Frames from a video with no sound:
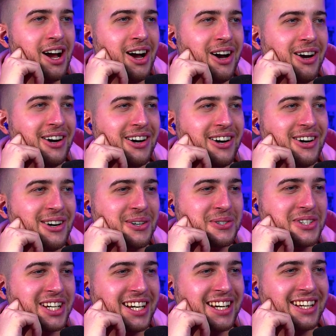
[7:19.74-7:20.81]
Oh,
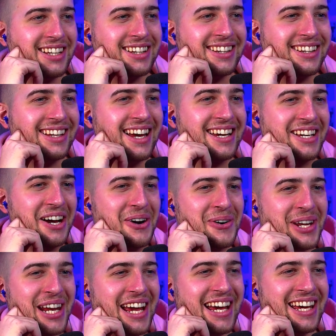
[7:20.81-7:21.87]
shit. They're
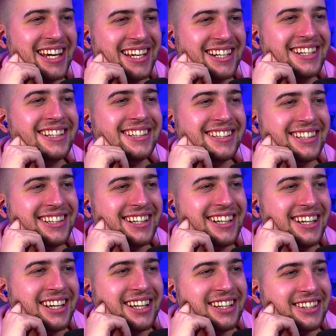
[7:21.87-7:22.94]
going in.
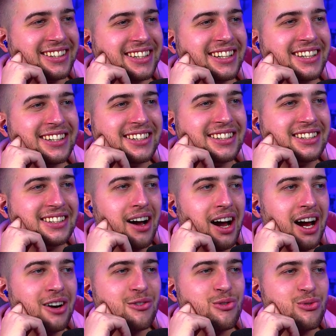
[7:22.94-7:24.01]
Hell yeah.
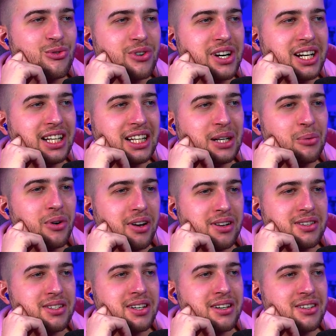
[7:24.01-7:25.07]
I really want
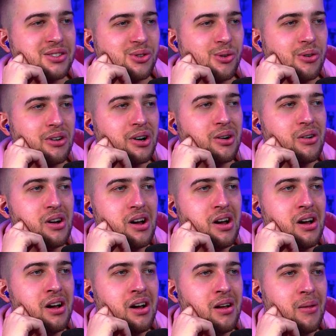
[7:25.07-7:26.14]
to see Zoro
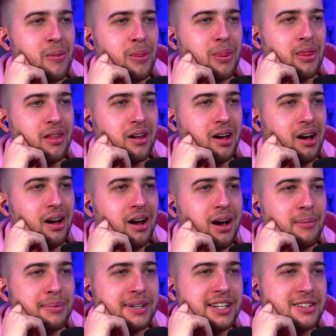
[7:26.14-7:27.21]

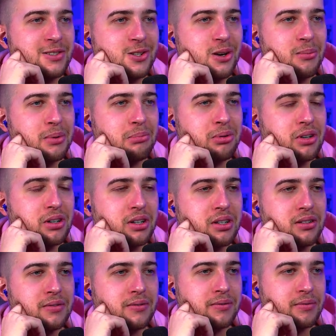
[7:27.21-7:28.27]
up against Zombie Brook.
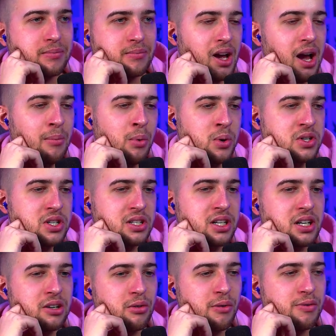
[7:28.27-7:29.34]
I'm always just
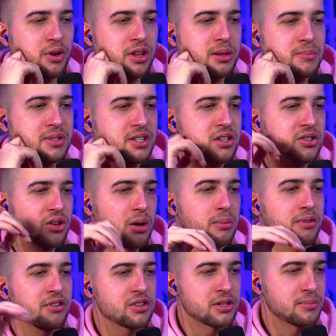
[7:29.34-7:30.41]
going to refer to them as the
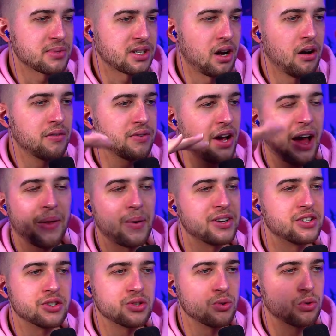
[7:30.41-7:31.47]
zombie version themselves. Oh,
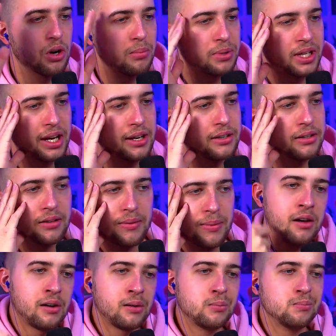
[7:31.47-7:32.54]
that's just too complicated.
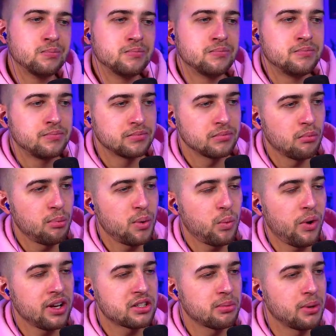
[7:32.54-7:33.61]
We
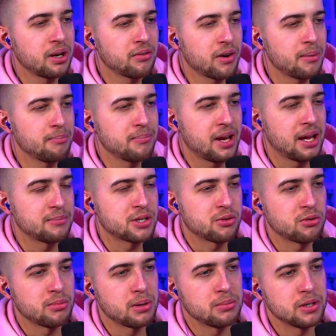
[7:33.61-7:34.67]
way too many names
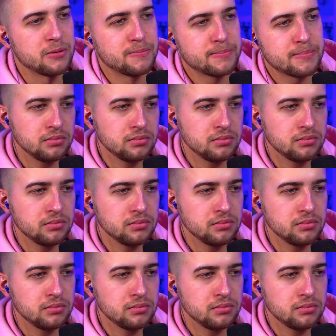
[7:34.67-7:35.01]
to remember.